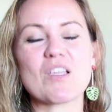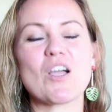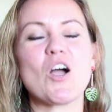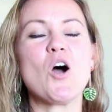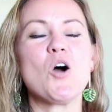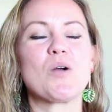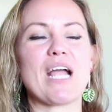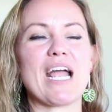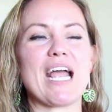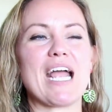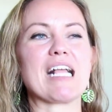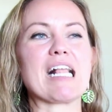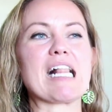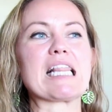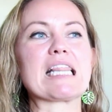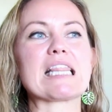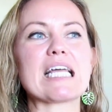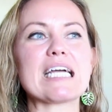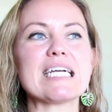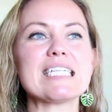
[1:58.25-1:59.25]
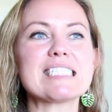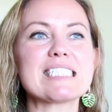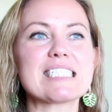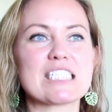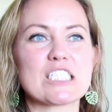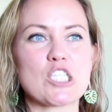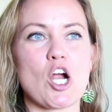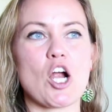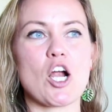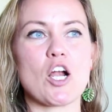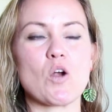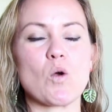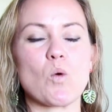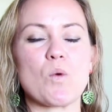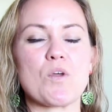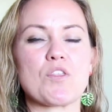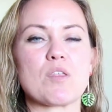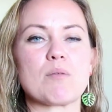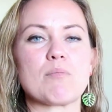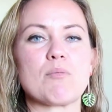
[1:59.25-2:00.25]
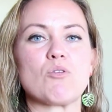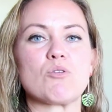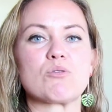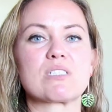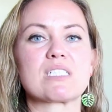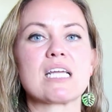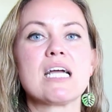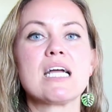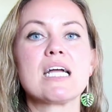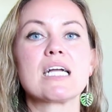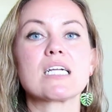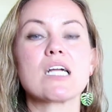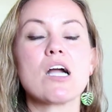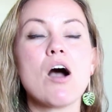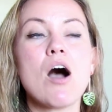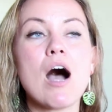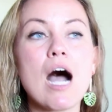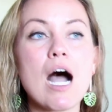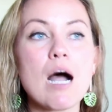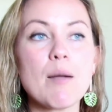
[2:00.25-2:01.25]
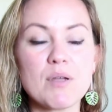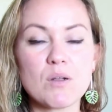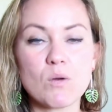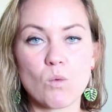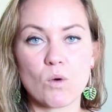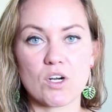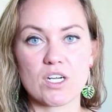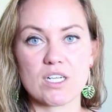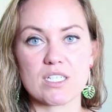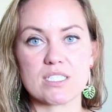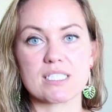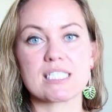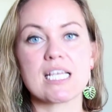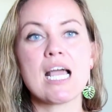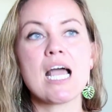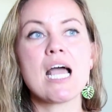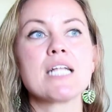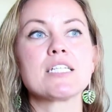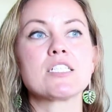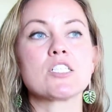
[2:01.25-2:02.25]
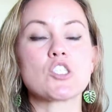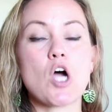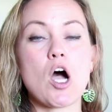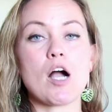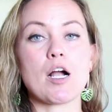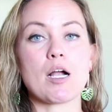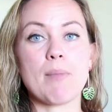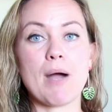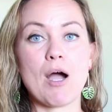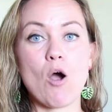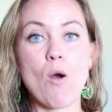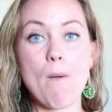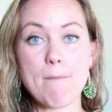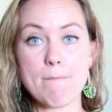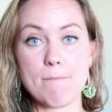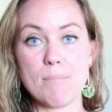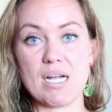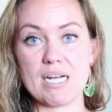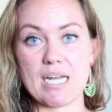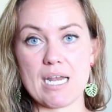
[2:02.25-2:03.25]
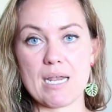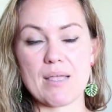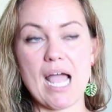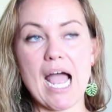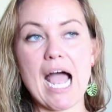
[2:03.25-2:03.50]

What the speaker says: Okay, let's start with the most common words to talk about money.